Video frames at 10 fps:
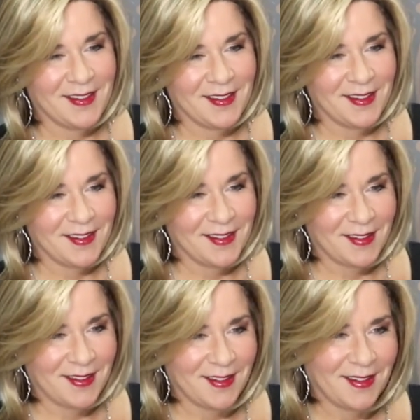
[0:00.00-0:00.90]

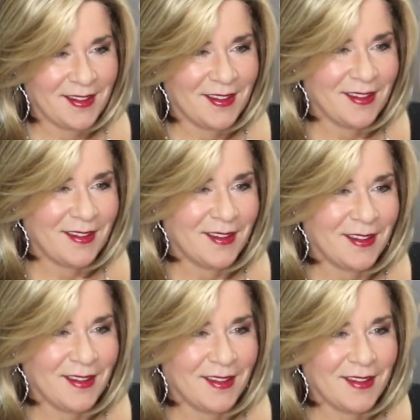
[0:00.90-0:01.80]

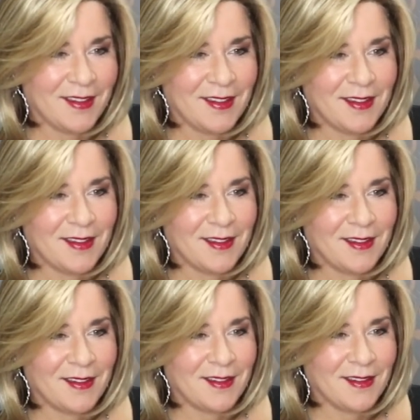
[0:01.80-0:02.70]

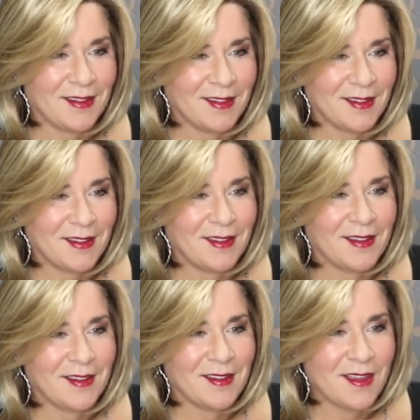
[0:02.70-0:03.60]

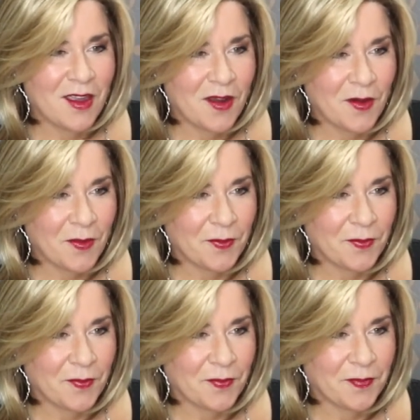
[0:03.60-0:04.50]

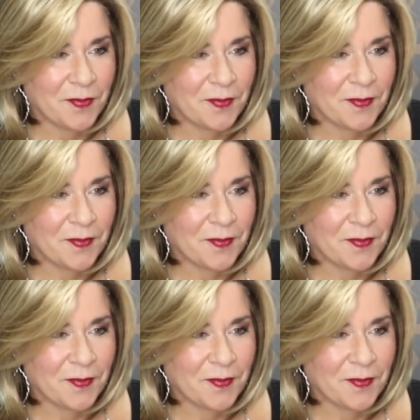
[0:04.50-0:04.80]
This person isn't speaking.